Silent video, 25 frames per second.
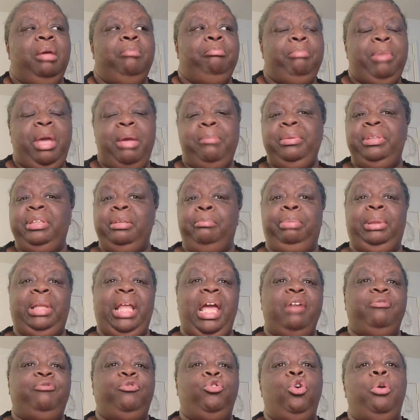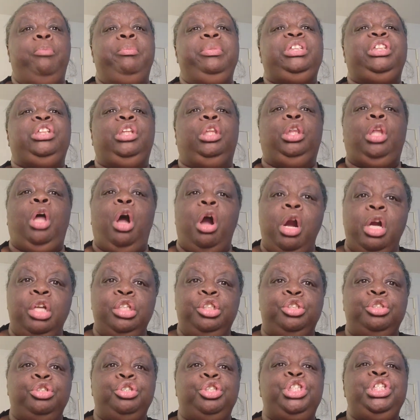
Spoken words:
maybe the platform is larger.